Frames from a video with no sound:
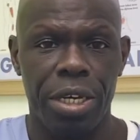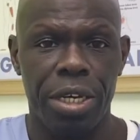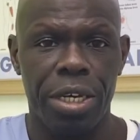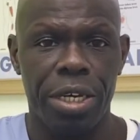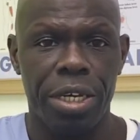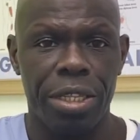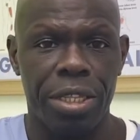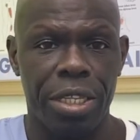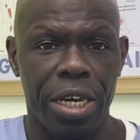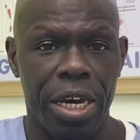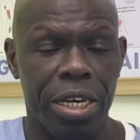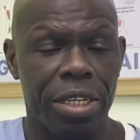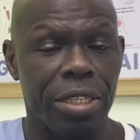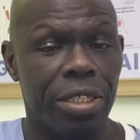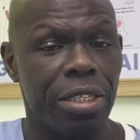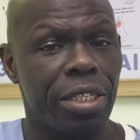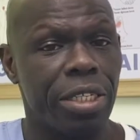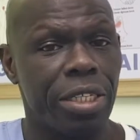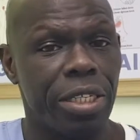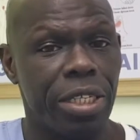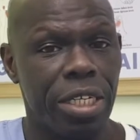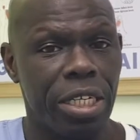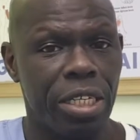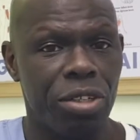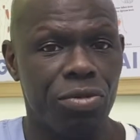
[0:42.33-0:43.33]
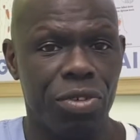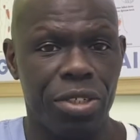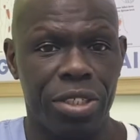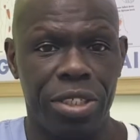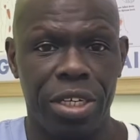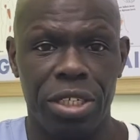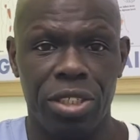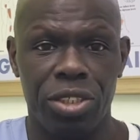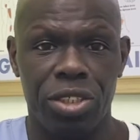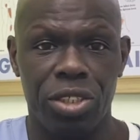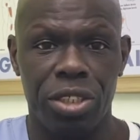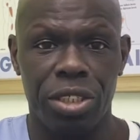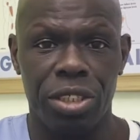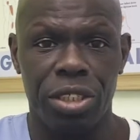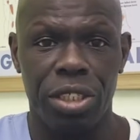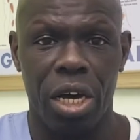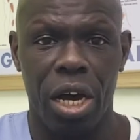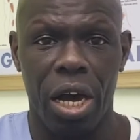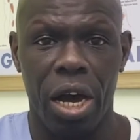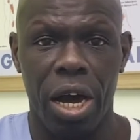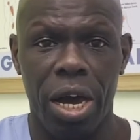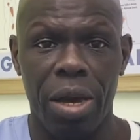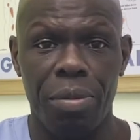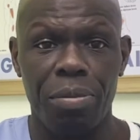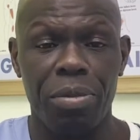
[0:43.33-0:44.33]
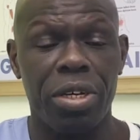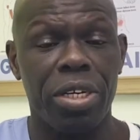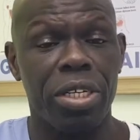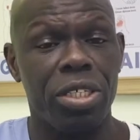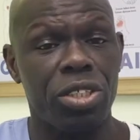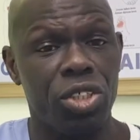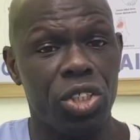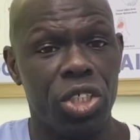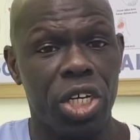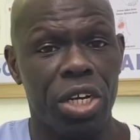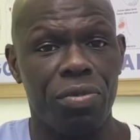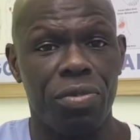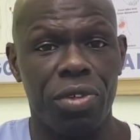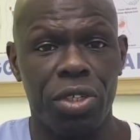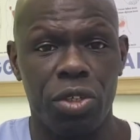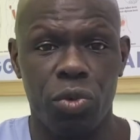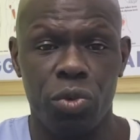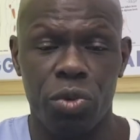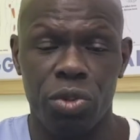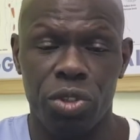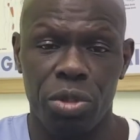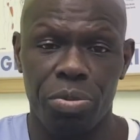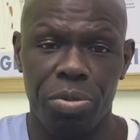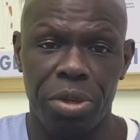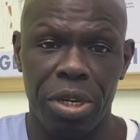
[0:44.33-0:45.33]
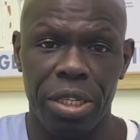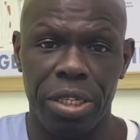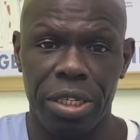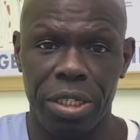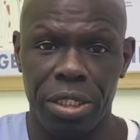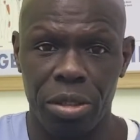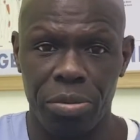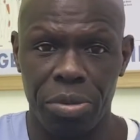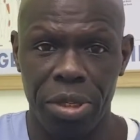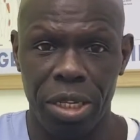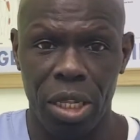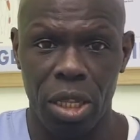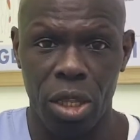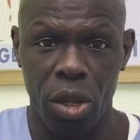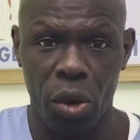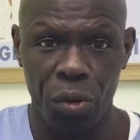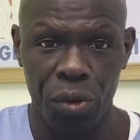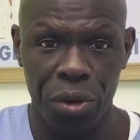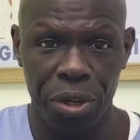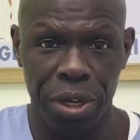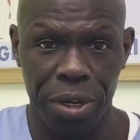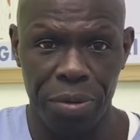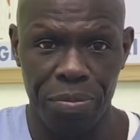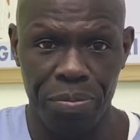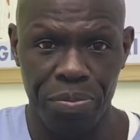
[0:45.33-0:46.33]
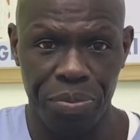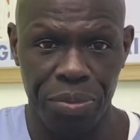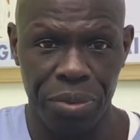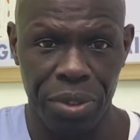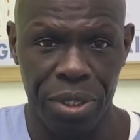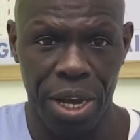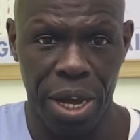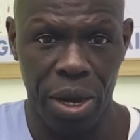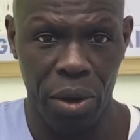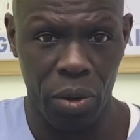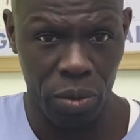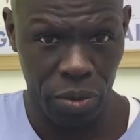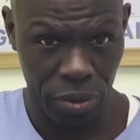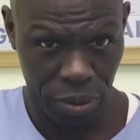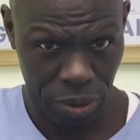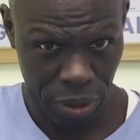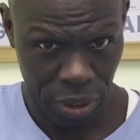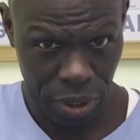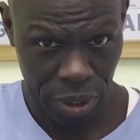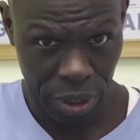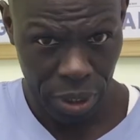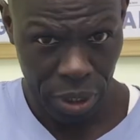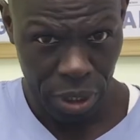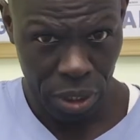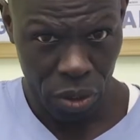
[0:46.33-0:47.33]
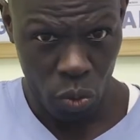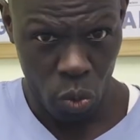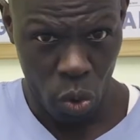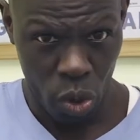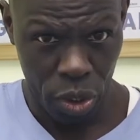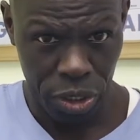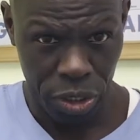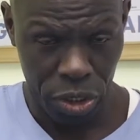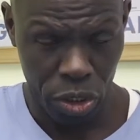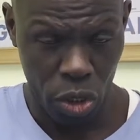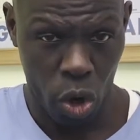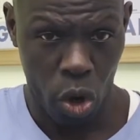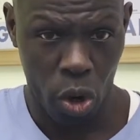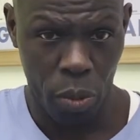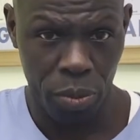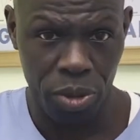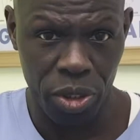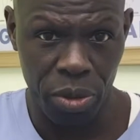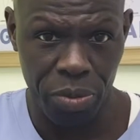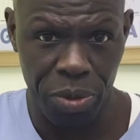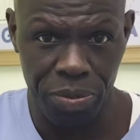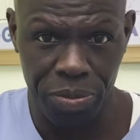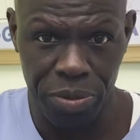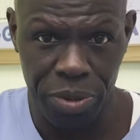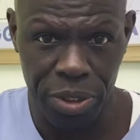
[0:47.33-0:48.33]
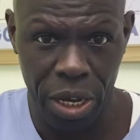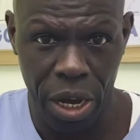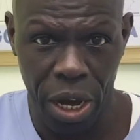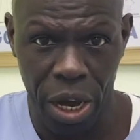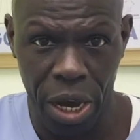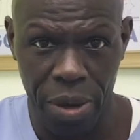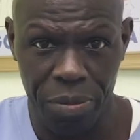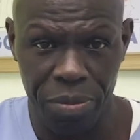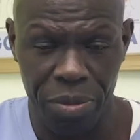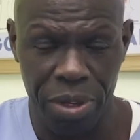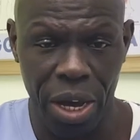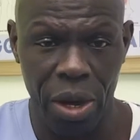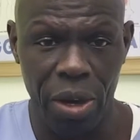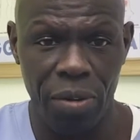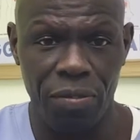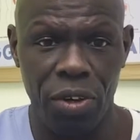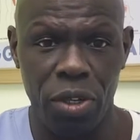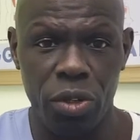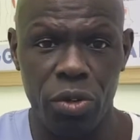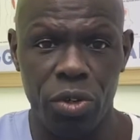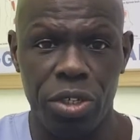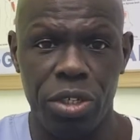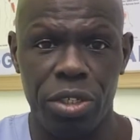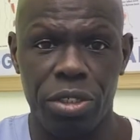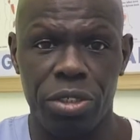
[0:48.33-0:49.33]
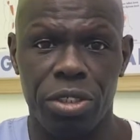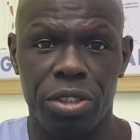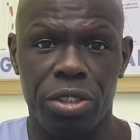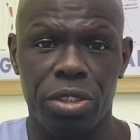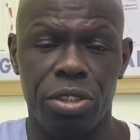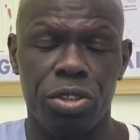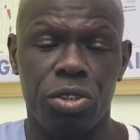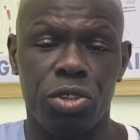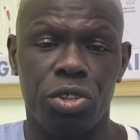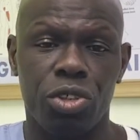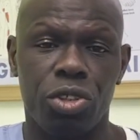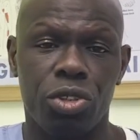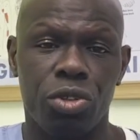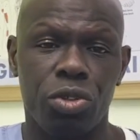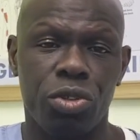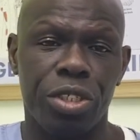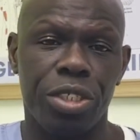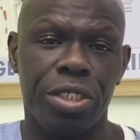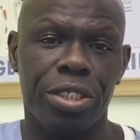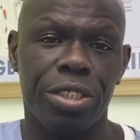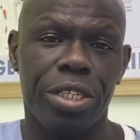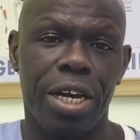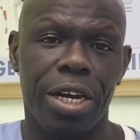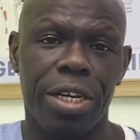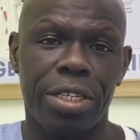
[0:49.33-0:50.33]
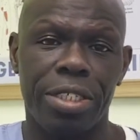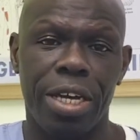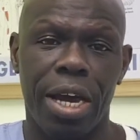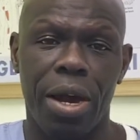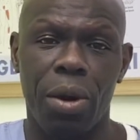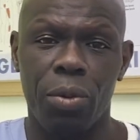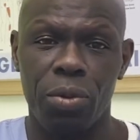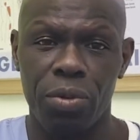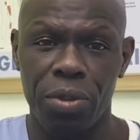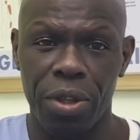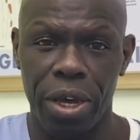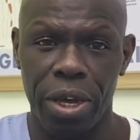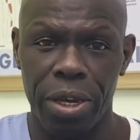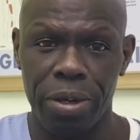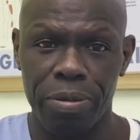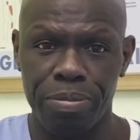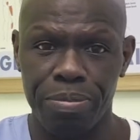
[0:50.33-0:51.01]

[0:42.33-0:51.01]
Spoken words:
then needle retention time is generally going to be a little bit longer. Now, what is the optimum time? Now, if I look at certain studies that's out there,